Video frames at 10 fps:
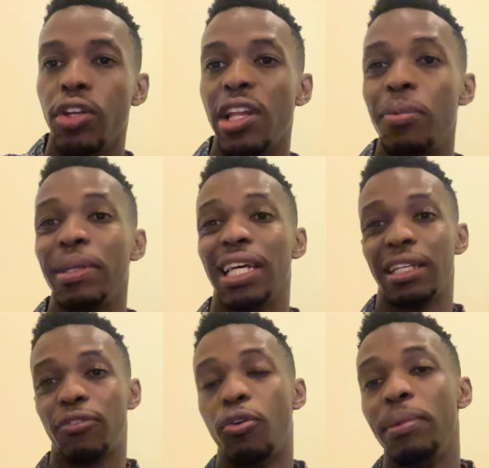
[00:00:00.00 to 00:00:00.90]
that'll be like,
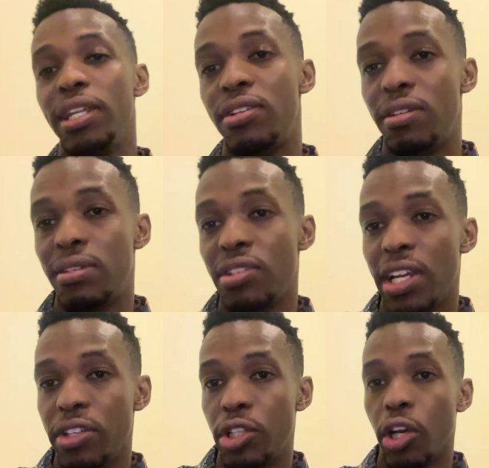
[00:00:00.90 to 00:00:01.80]
for me,
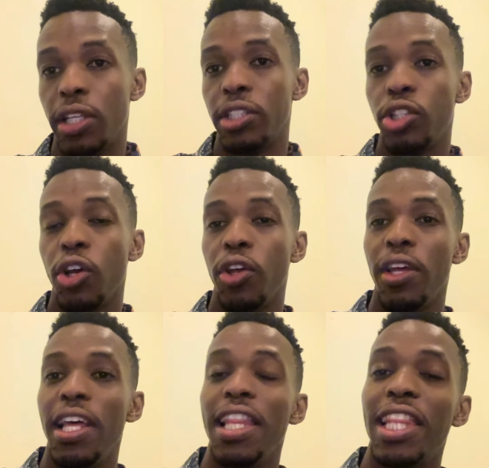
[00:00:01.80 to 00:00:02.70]
$300. So
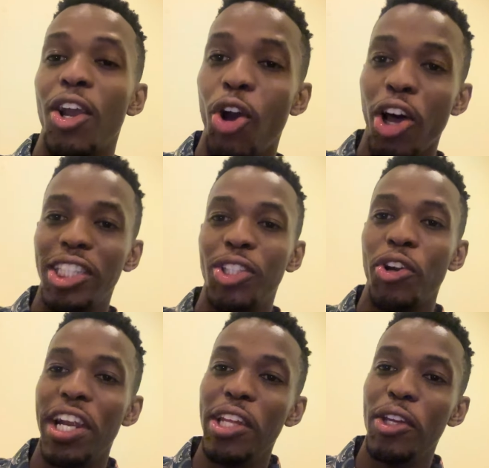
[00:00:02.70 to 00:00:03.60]
the cost
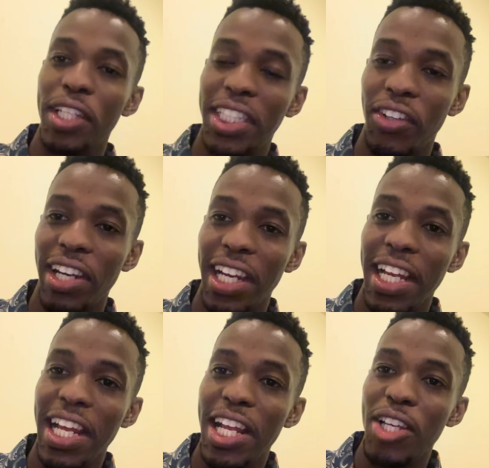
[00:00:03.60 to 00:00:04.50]
already, it's
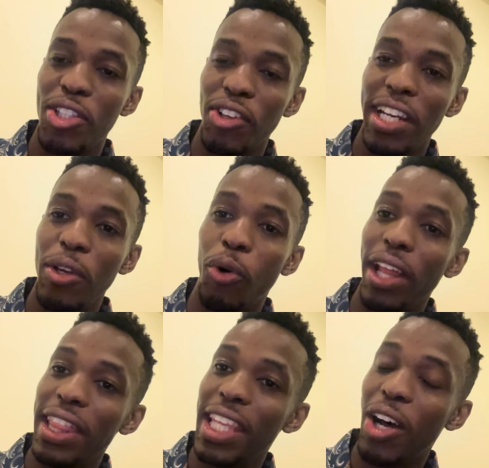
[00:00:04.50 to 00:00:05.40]
already
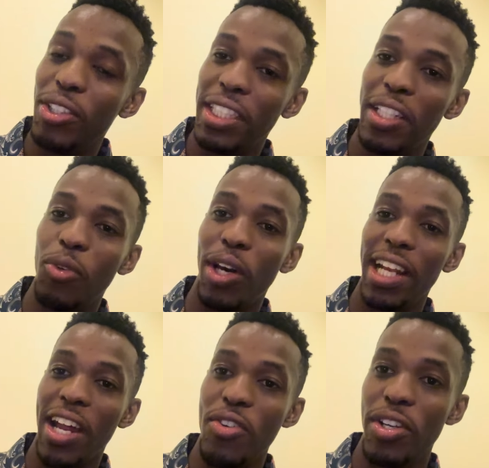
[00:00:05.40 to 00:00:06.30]

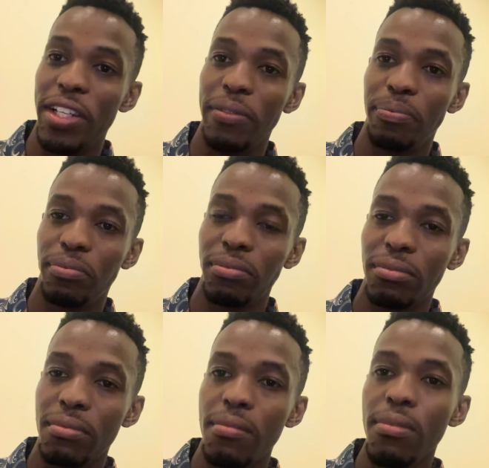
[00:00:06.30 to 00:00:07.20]
1,100.
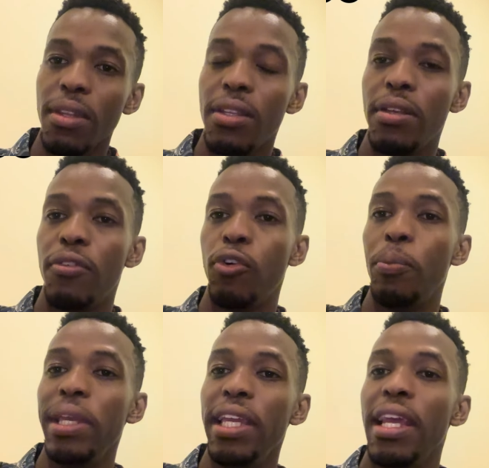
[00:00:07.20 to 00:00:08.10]
for
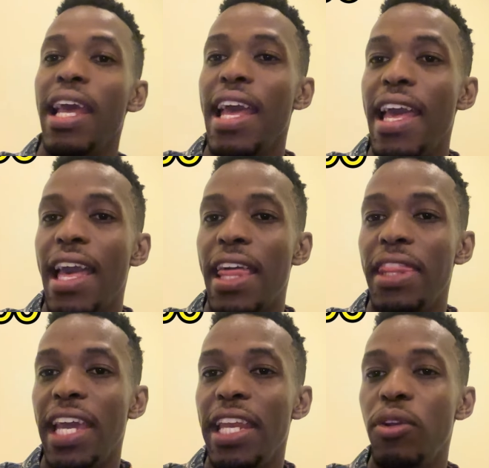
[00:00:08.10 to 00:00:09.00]
me. And
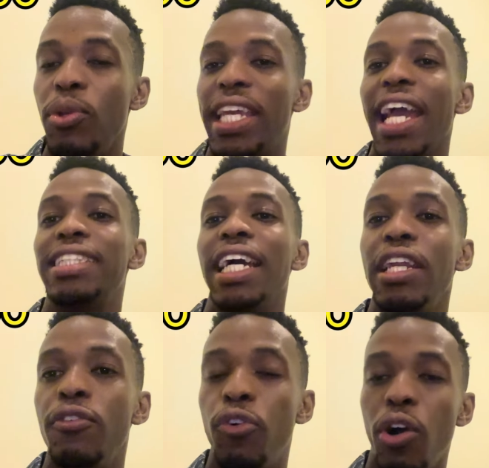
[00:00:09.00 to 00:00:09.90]
then we cater
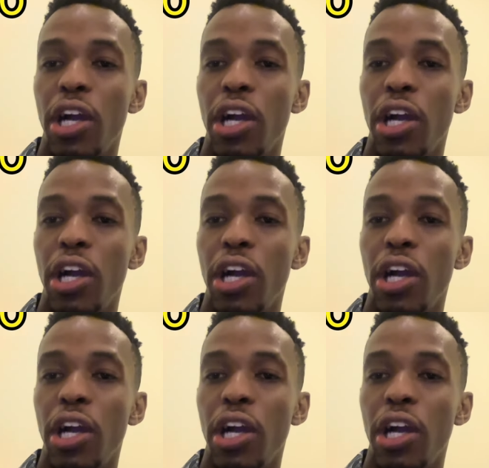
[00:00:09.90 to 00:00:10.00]
in for